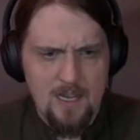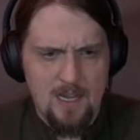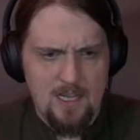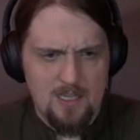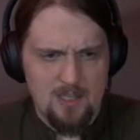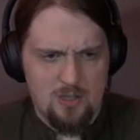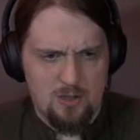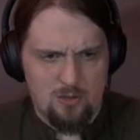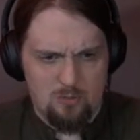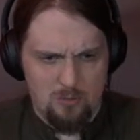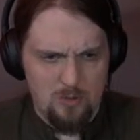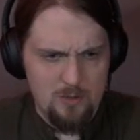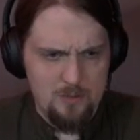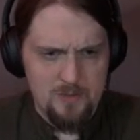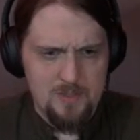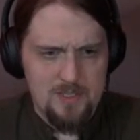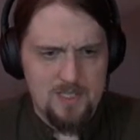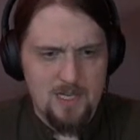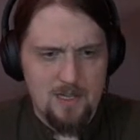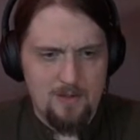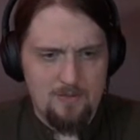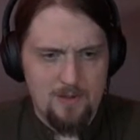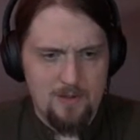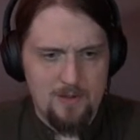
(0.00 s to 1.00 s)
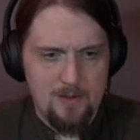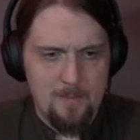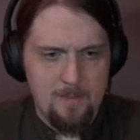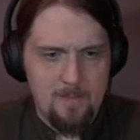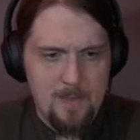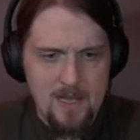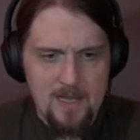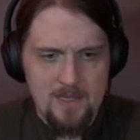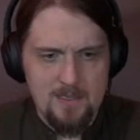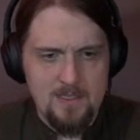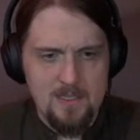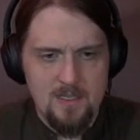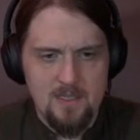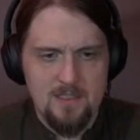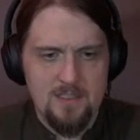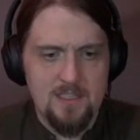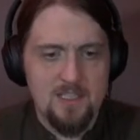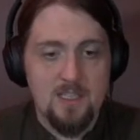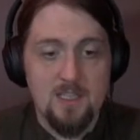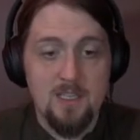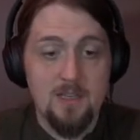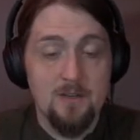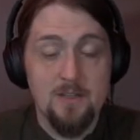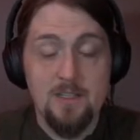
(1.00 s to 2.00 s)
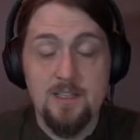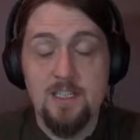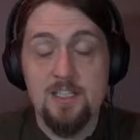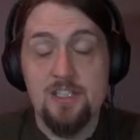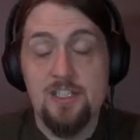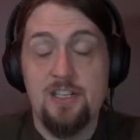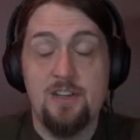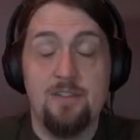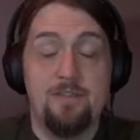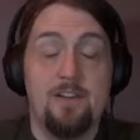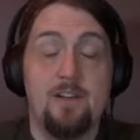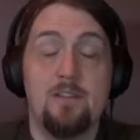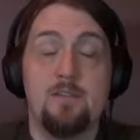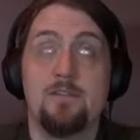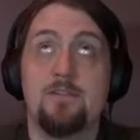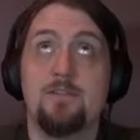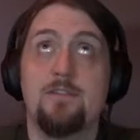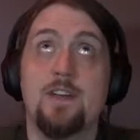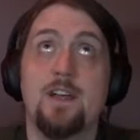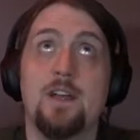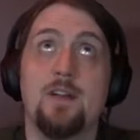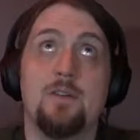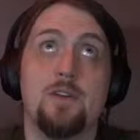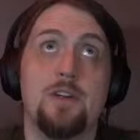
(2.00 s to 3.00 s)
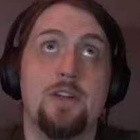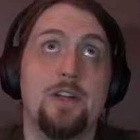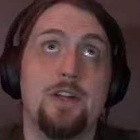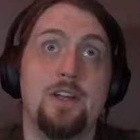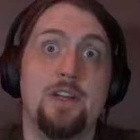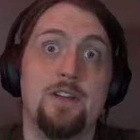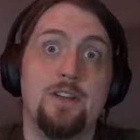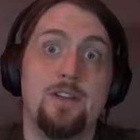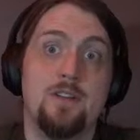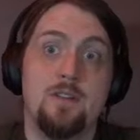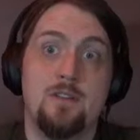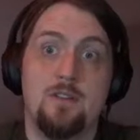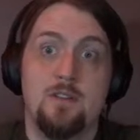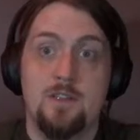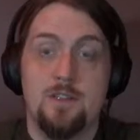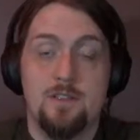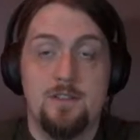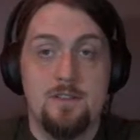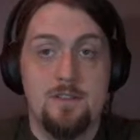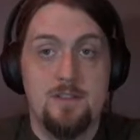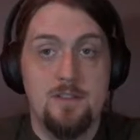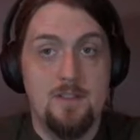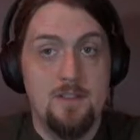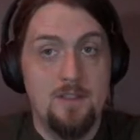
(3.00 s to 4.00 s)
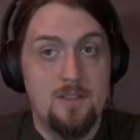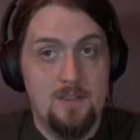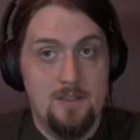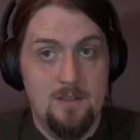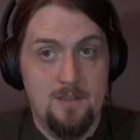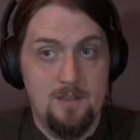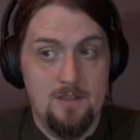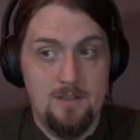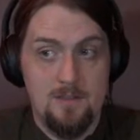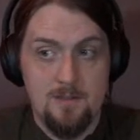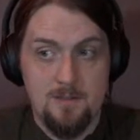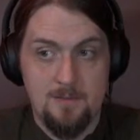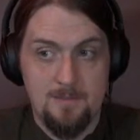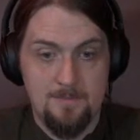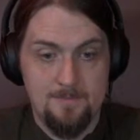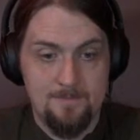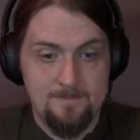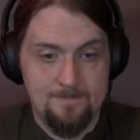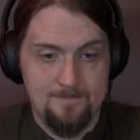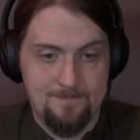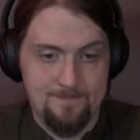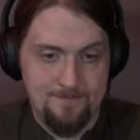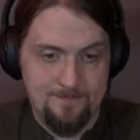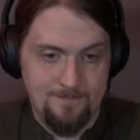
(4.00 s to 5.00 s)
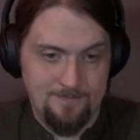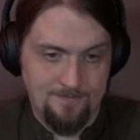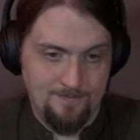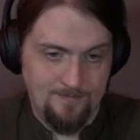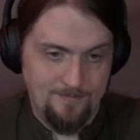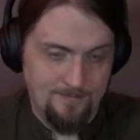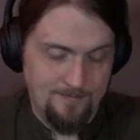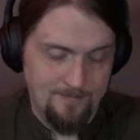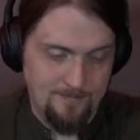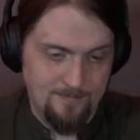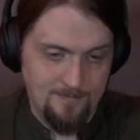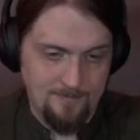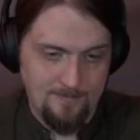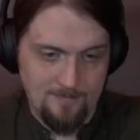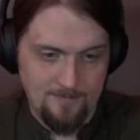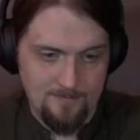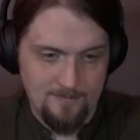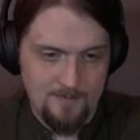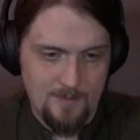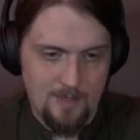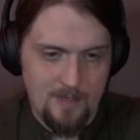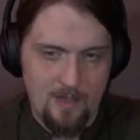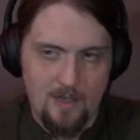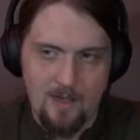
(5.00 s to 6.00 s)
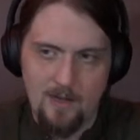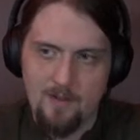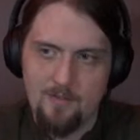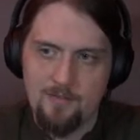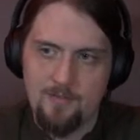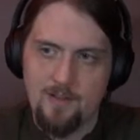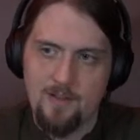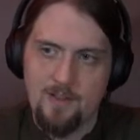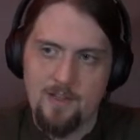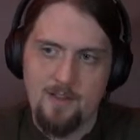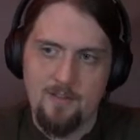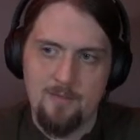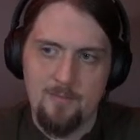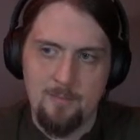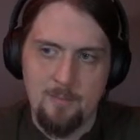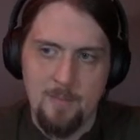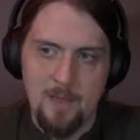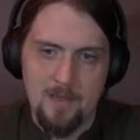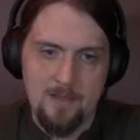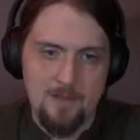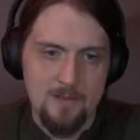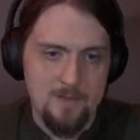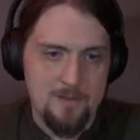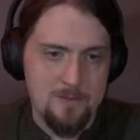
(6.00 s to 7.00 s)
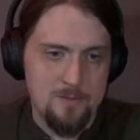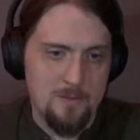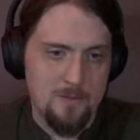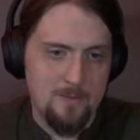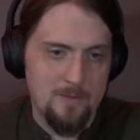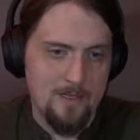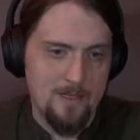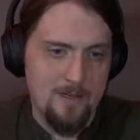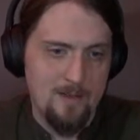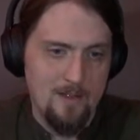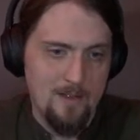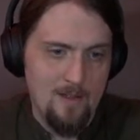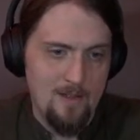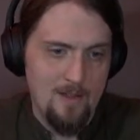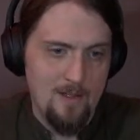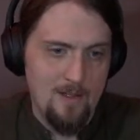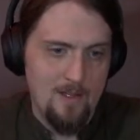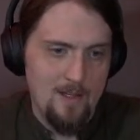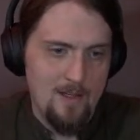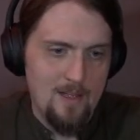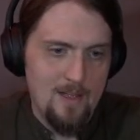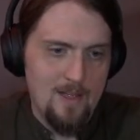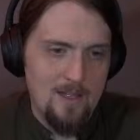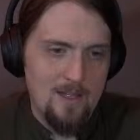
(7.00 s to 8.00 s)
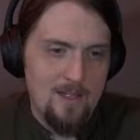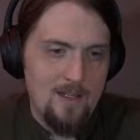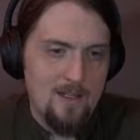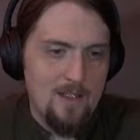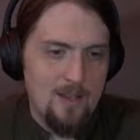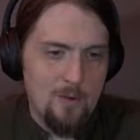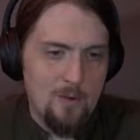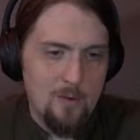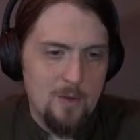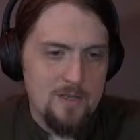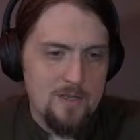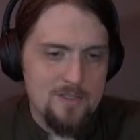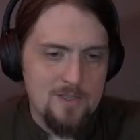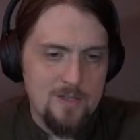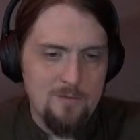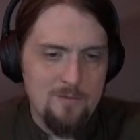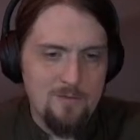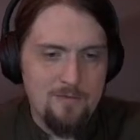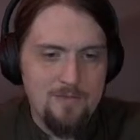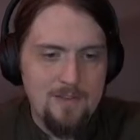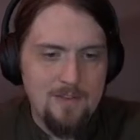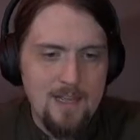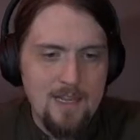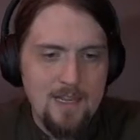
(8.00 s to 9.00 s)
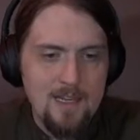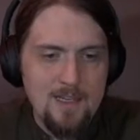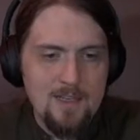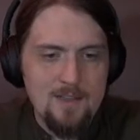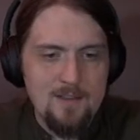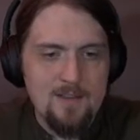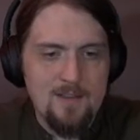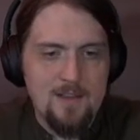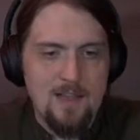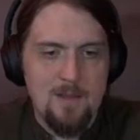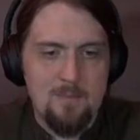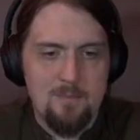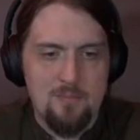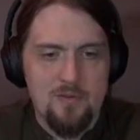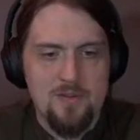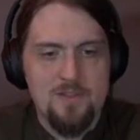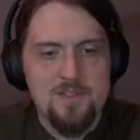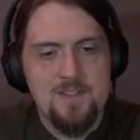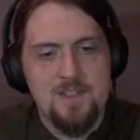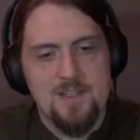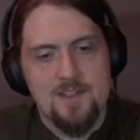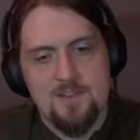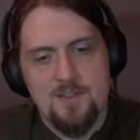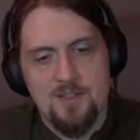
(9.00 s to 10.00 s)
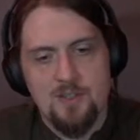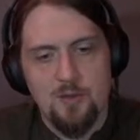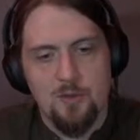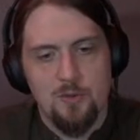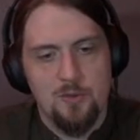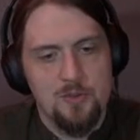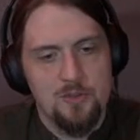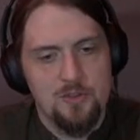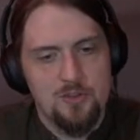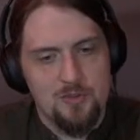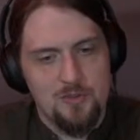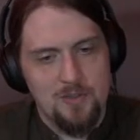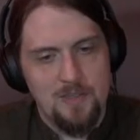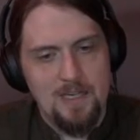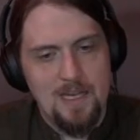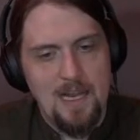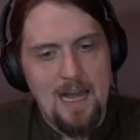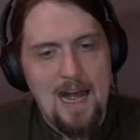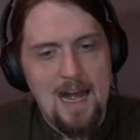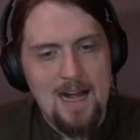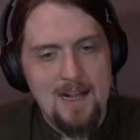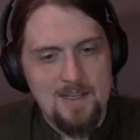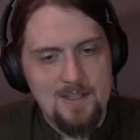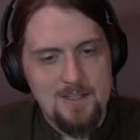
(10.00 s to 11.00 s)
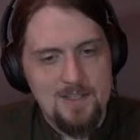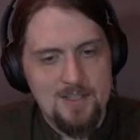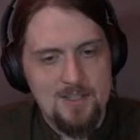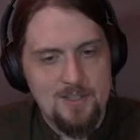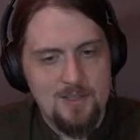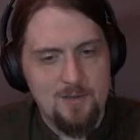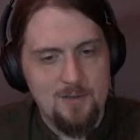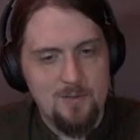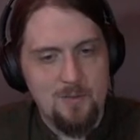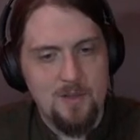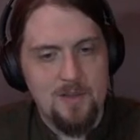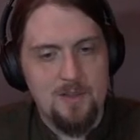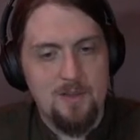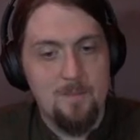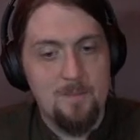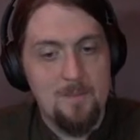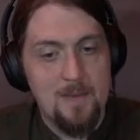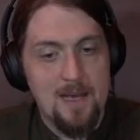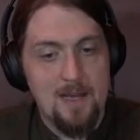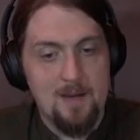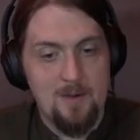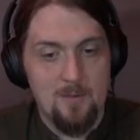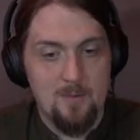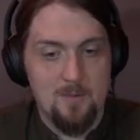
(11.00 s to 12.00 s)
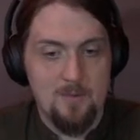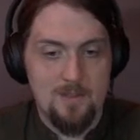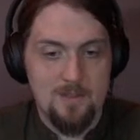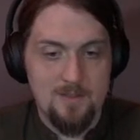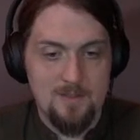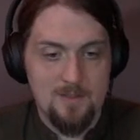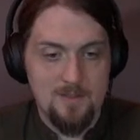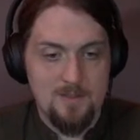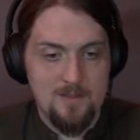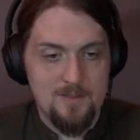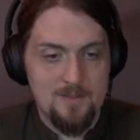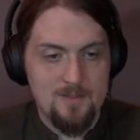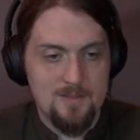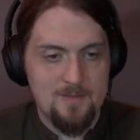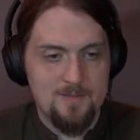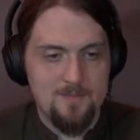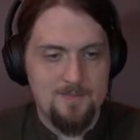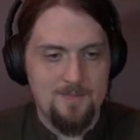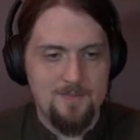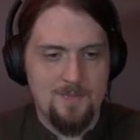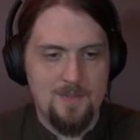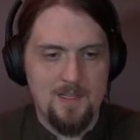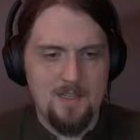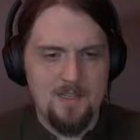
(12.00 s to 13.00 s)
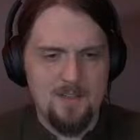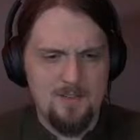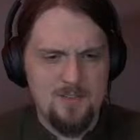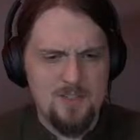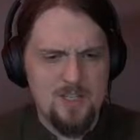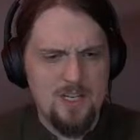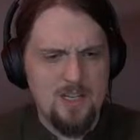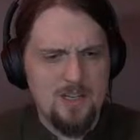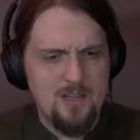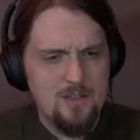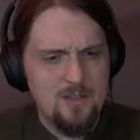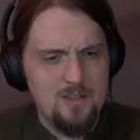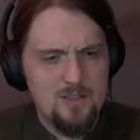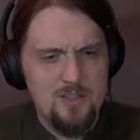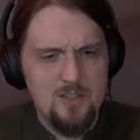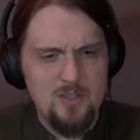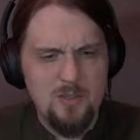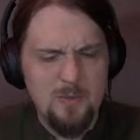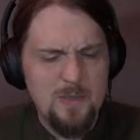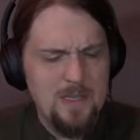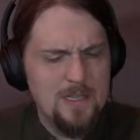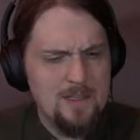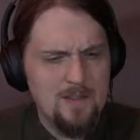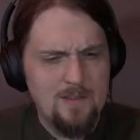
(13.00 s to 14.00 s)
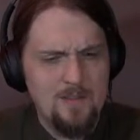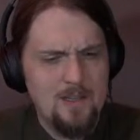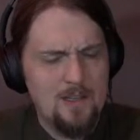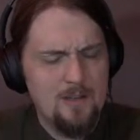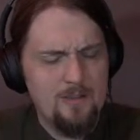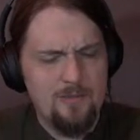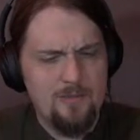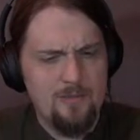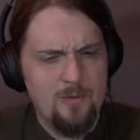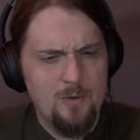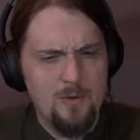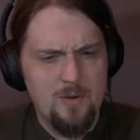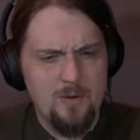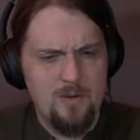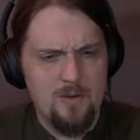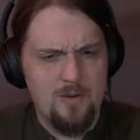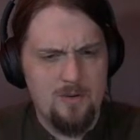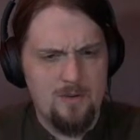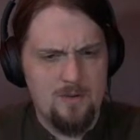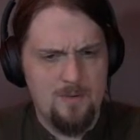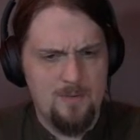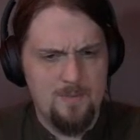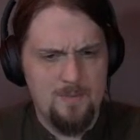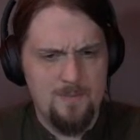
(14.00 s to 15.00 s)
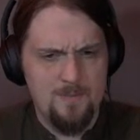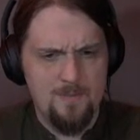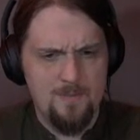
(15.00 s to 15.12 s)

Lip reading: and threw herself on the bed, declaring that she felt very ill indeed. God, I feel like I've met this woman. It was in vain that Princess Goldtree asked her what the matter was, and if she could do anything for her.